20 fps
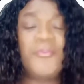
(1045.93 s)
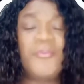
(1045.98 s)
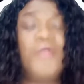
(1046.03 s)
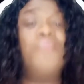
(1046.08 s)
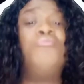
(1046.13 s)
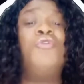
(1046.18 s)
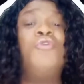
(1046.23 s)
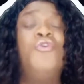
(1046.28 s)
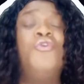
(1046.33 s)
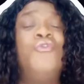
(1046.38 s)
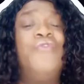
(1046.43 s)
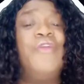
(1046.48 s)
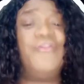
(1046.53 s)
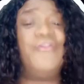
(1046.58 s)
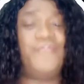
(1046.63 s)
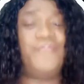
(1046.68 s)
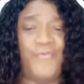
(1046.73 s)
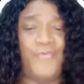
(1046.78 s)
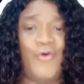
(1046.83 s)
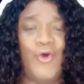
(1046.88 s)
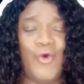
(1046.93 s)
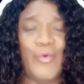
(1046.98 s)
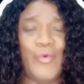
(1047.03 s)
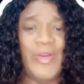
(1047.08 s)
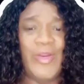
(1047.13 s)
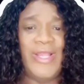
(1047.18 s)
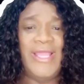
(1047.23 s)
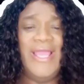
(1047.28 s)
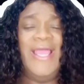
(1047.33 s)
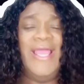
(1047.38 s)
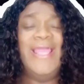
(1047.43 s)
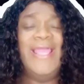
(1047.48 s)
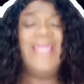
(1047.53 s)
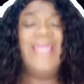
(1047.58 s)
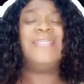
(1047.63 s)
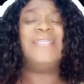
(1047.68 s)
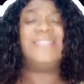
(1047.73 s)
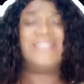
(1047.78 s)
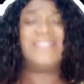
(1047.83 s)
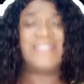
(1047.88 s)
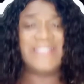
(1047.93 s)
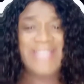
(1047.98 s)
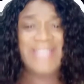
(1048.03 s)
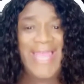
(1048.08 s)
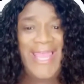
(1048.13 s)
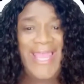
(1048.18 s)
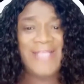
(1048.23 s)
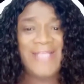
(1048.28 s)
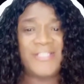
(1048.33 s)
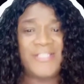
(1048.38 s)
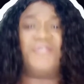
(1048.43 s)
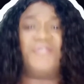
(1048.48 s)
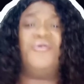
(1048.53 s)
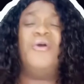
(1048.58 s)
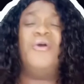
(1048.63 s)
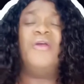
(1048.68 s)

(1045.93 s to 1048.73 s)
moving forward is stay to